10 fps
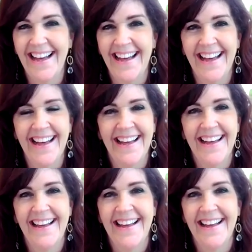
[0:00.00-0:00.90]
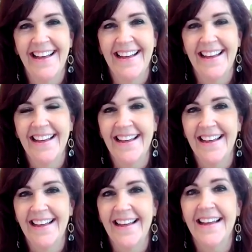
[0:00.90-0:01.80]

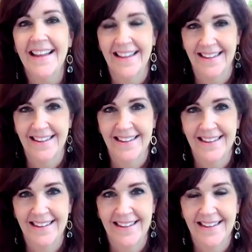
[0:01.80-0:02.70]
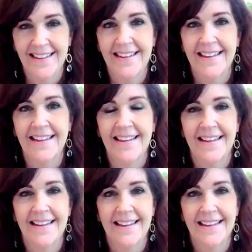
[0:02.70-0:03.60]

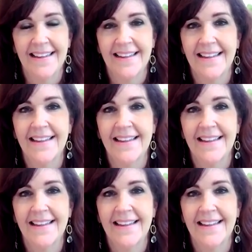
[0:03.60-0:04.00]
This person isn't speaking.